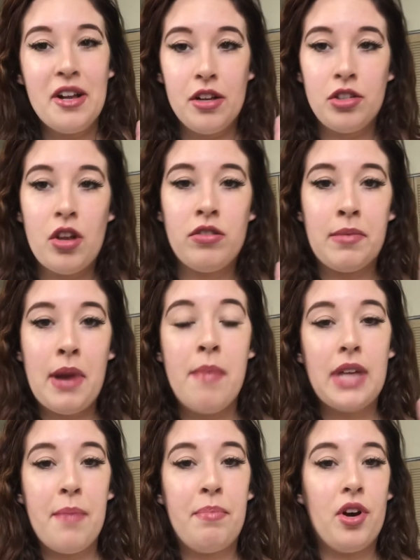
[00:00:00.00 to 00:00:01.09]

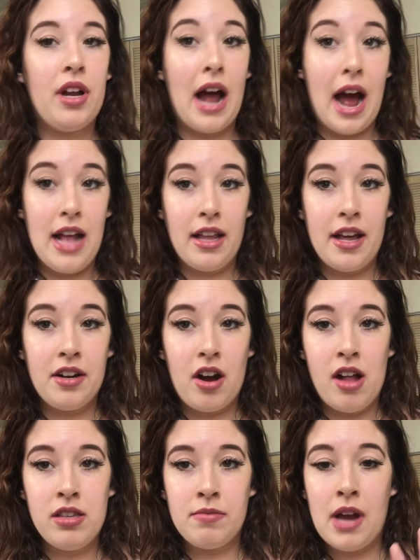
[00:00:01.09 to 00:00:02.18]
sometimes I put eyeliner
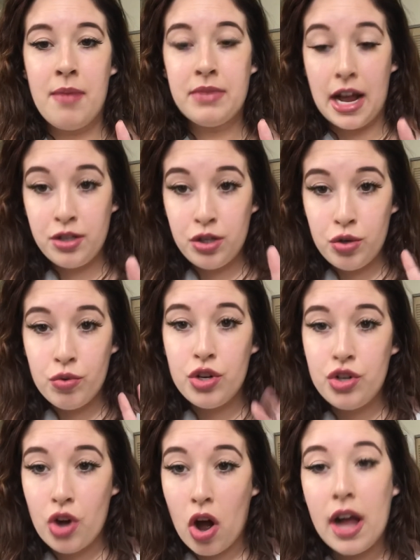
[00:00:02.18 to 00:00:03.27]
on, sometimes I do
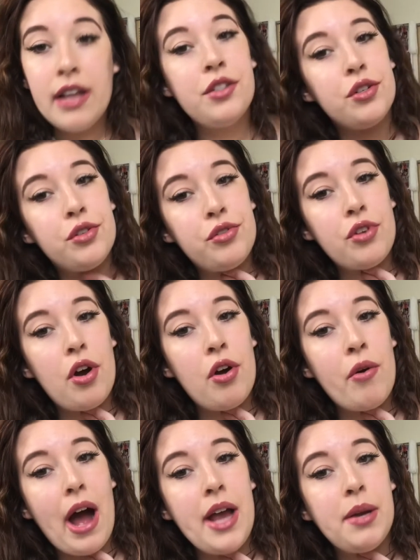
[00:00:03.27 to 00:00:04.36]
not.
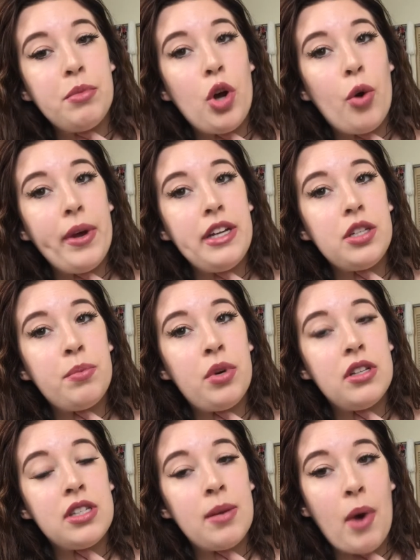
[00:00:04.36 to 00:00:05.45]
So I am going to
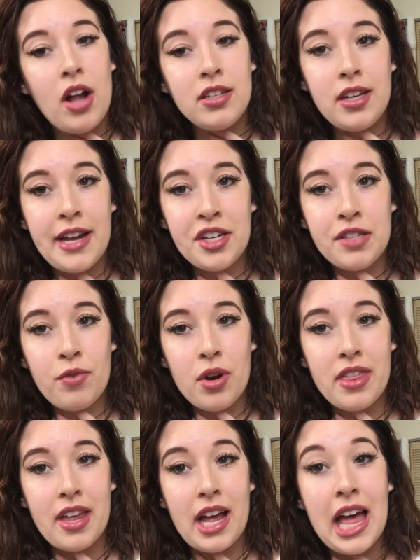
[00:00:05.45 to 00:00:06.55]
put some on today just for
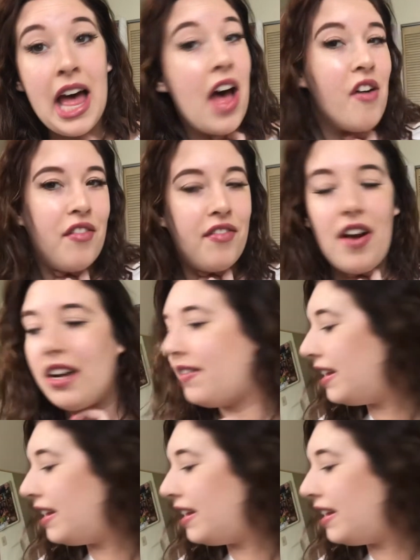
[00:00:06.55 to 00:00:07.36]
the fun of